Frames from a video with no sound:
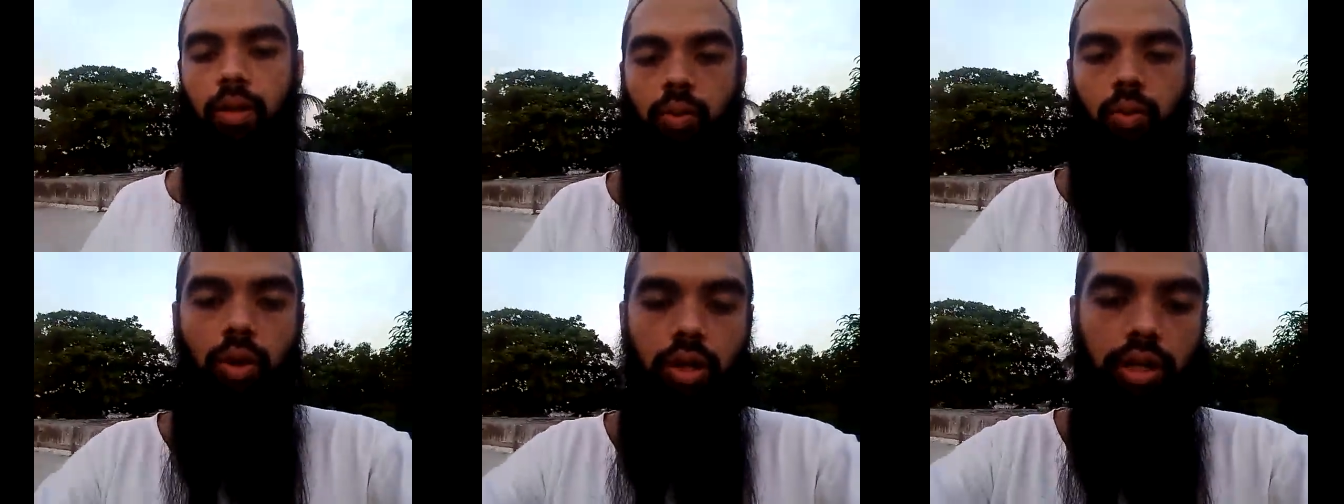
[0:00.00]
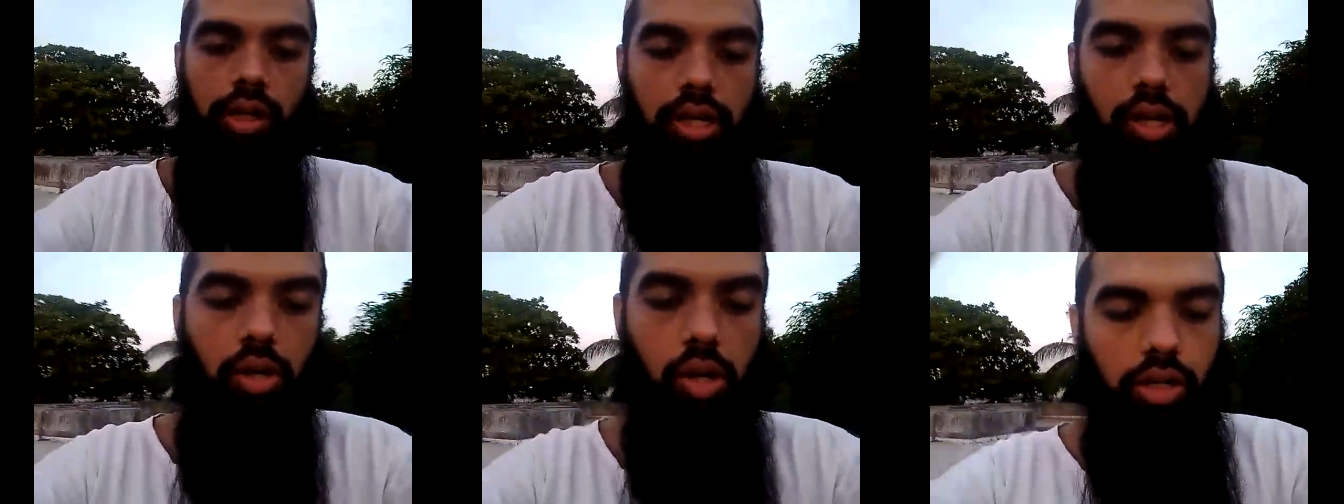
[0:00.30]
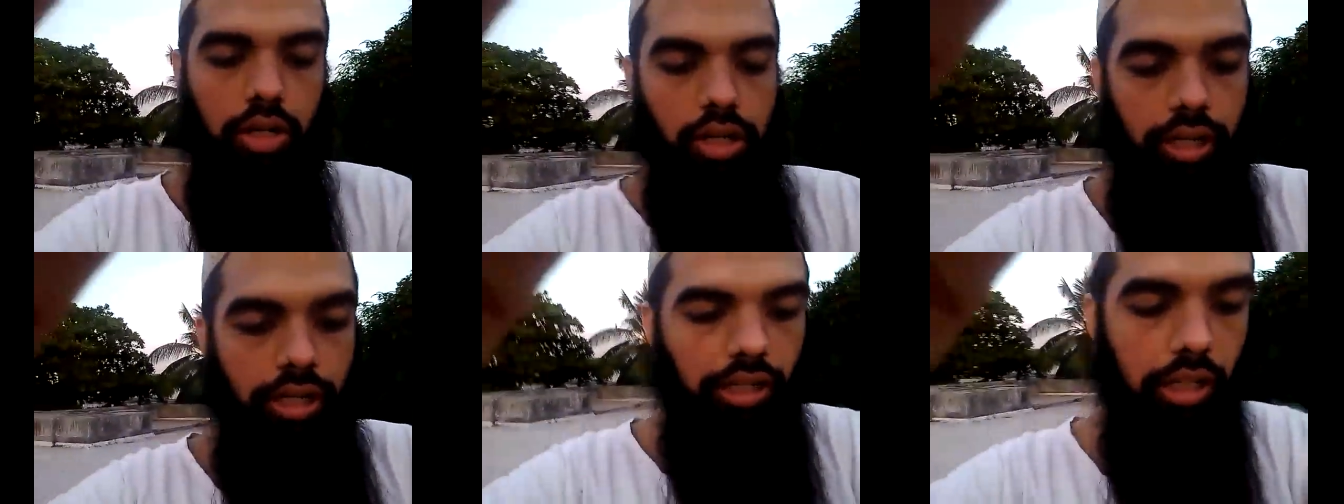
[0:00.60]
what I had
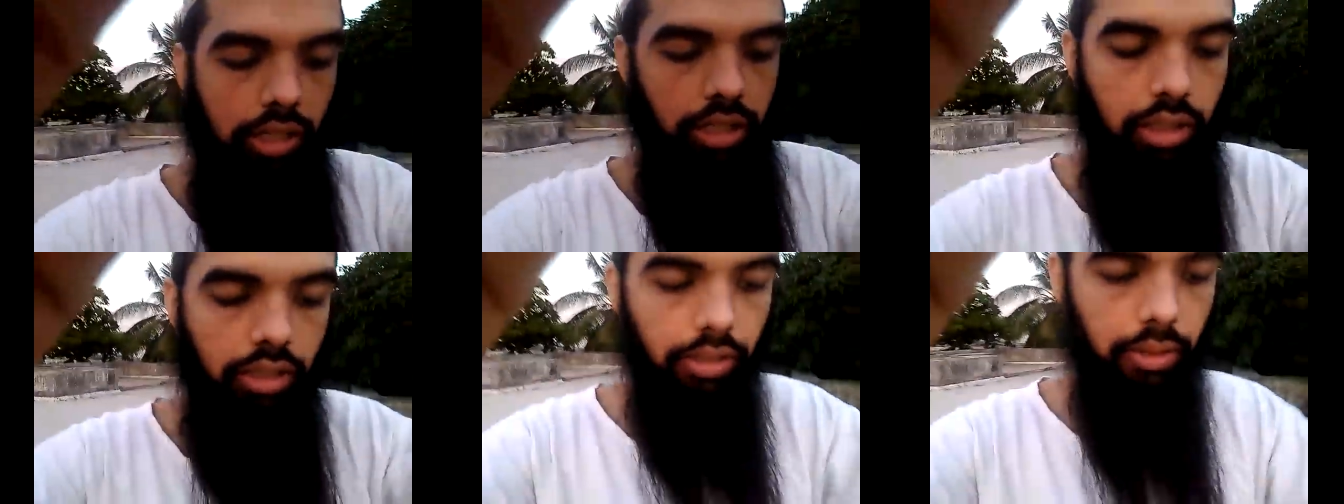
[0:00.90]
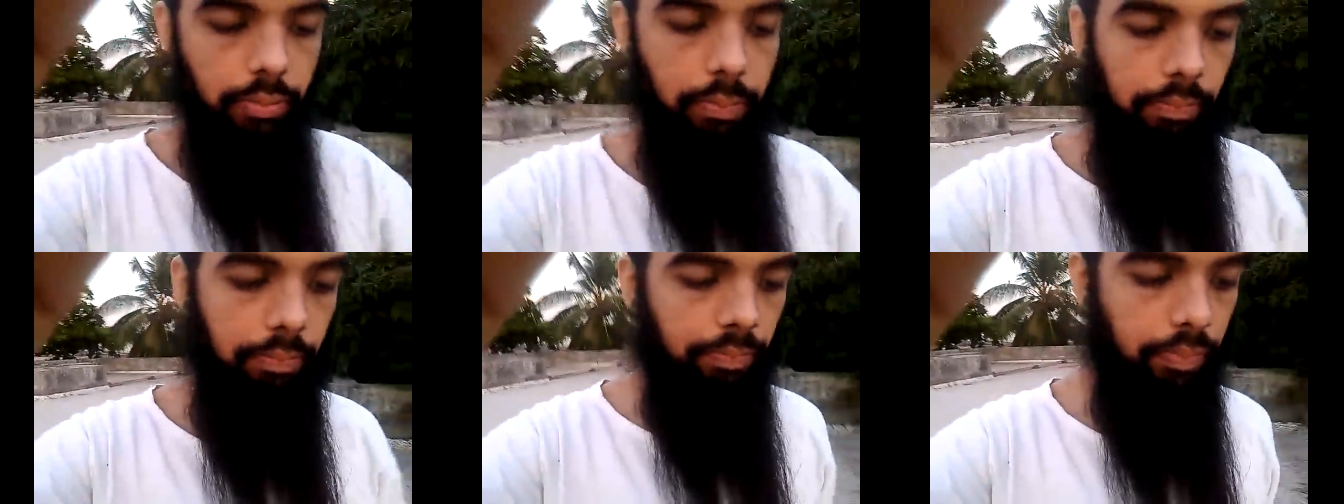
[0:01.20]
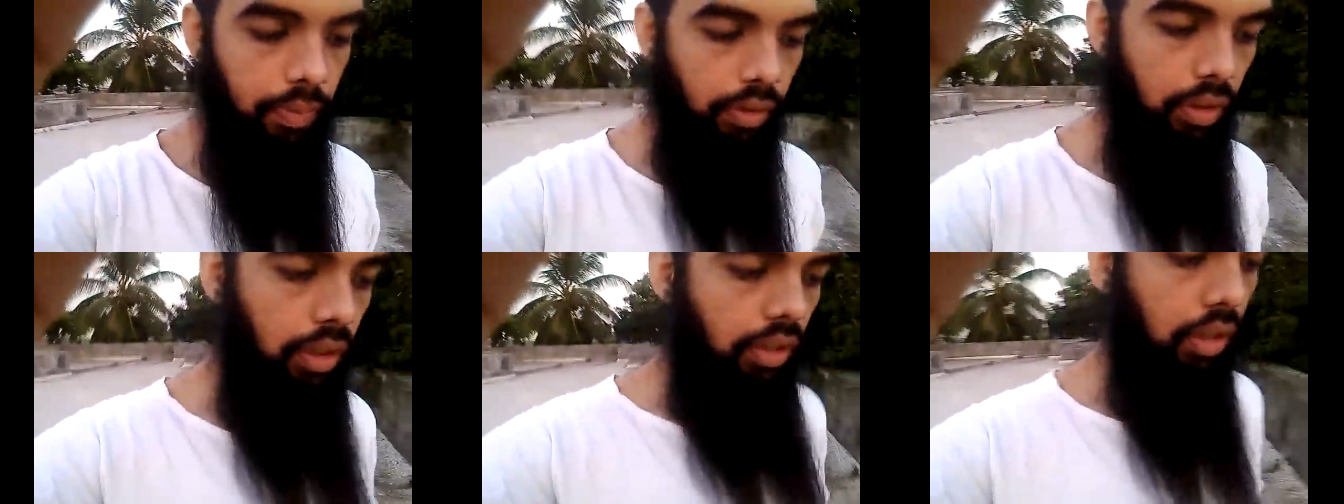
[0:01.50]
already learned,
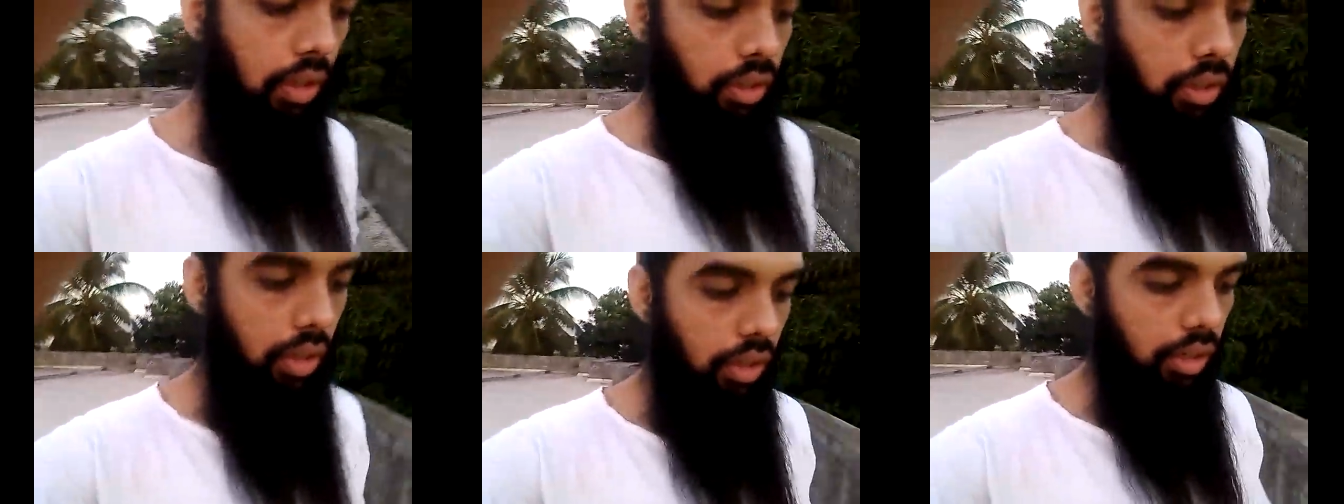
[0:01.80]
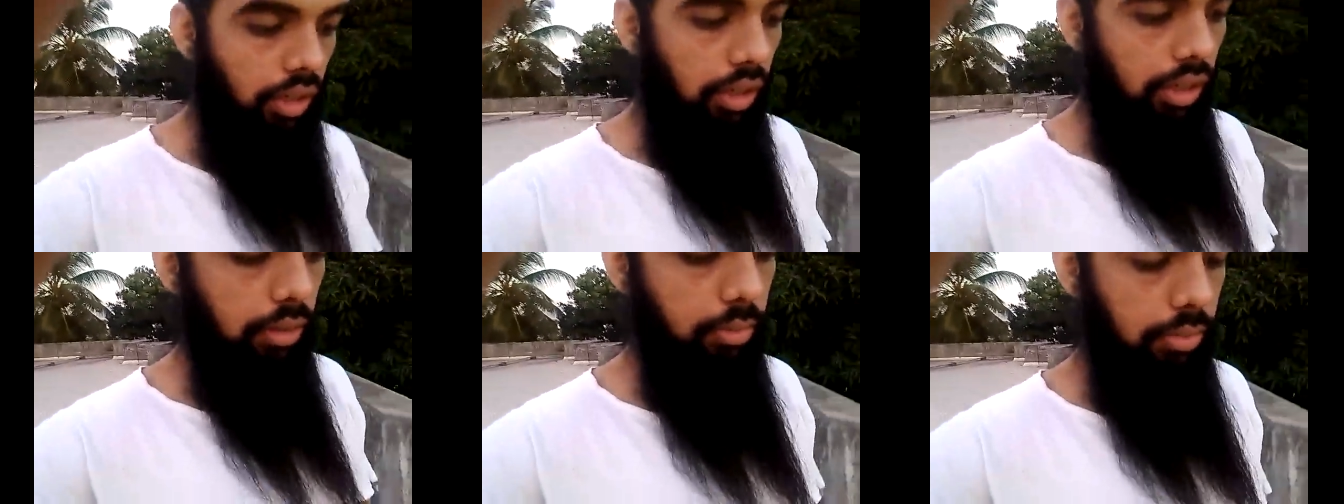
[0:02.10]
and